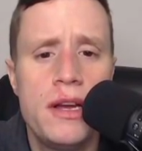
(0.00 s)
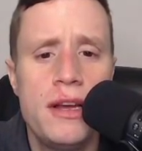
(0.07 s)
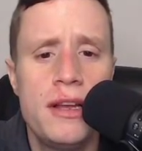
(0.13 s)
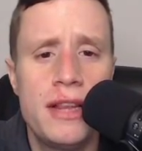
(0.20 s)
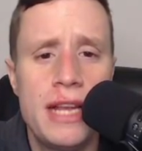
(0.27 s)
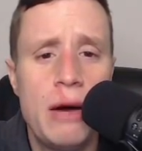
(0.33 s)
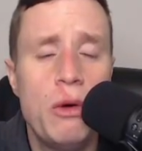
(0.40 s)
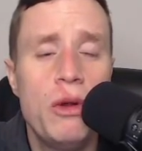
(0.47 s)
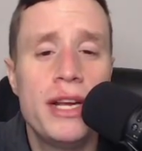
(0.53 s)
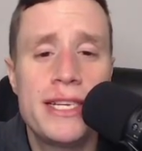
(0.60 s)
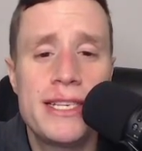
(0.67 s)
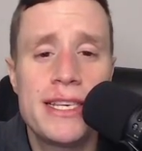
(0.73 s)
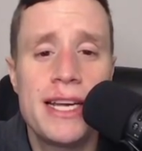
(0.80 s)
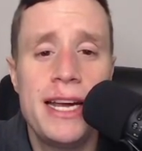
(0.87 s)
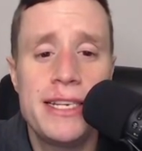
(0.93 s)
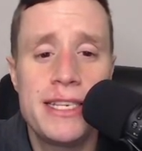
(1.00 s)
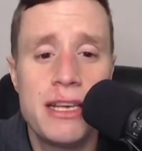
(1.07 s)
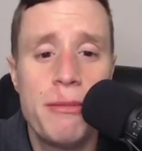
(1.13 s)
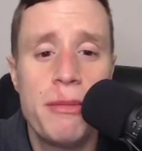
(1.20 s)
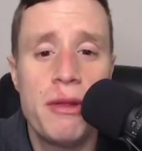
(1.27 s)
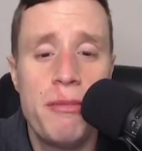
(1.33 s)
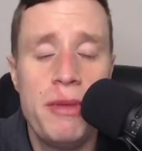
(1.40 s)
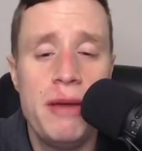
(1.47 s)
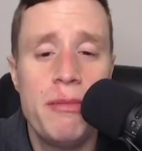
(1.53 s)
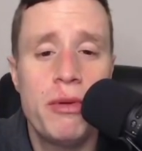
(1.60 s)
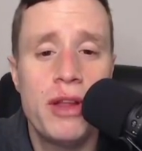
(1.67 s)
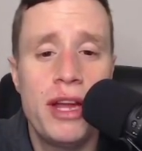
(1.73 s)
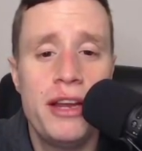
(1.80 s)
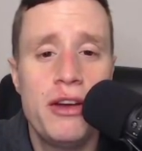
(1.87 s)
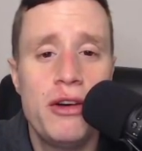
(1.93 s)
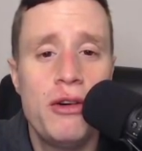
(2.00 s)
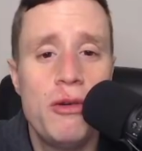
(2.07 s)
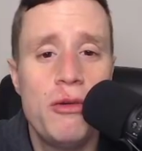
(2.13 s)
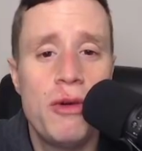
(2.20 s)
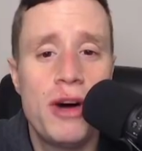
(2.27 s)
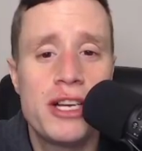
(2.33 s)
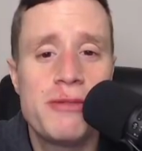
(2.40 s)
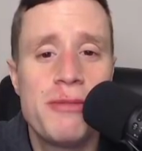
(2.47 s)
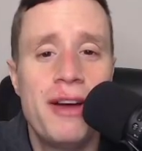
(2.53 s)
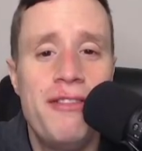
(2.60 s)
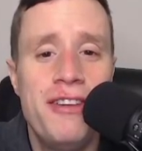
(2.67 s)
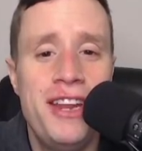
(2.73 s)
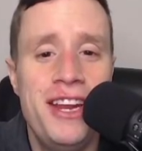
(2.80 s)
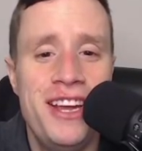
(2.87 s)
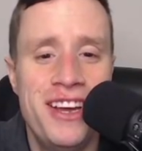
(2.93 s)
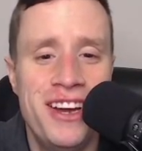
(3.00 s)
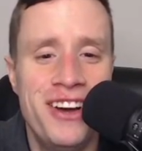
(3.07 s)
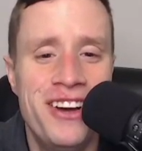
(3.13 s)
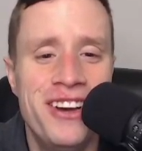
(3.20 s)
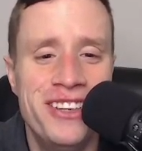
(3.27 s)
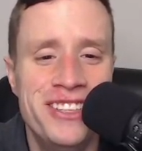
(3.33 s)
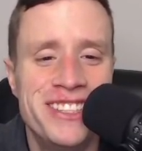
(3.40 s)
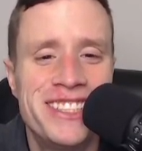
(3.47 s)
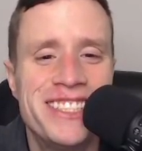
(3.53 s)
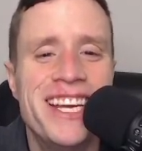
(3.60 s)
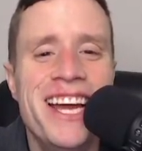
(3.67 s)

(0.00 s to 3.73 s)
That will excite some of the people I know who watch my videos.